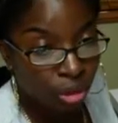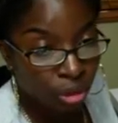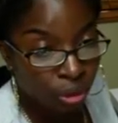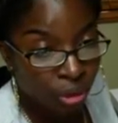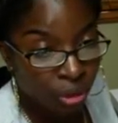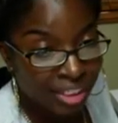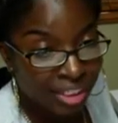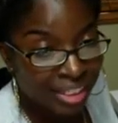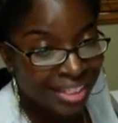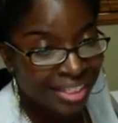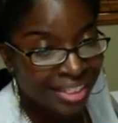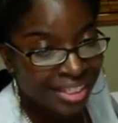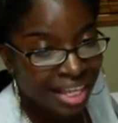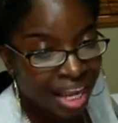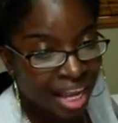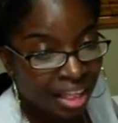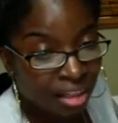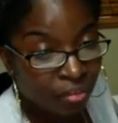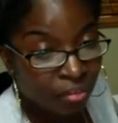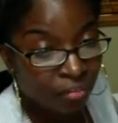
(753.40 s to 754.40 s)
is inside
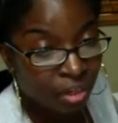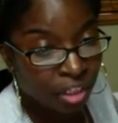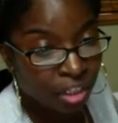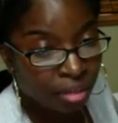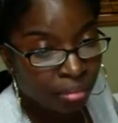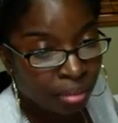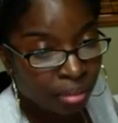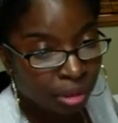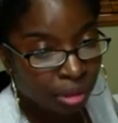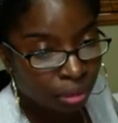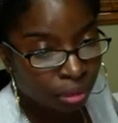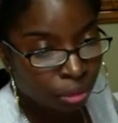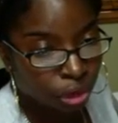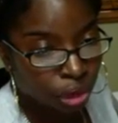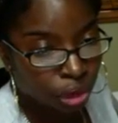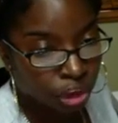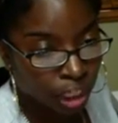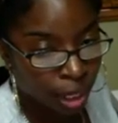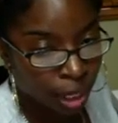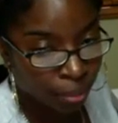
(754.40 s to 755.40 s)
the fundamentals
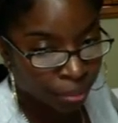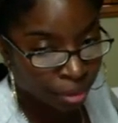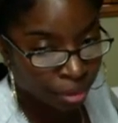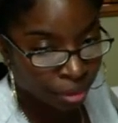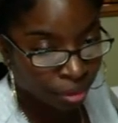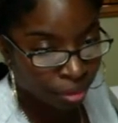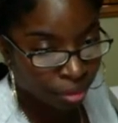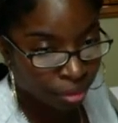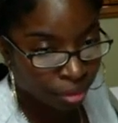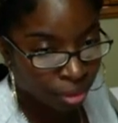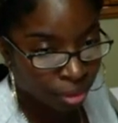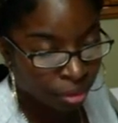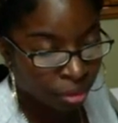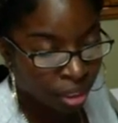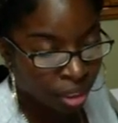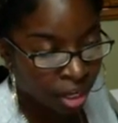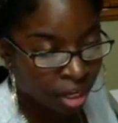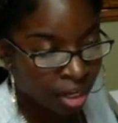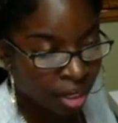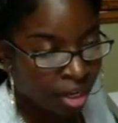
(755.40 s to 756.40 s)
chapter,
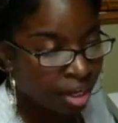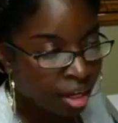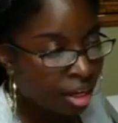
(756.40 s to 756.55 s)
okay?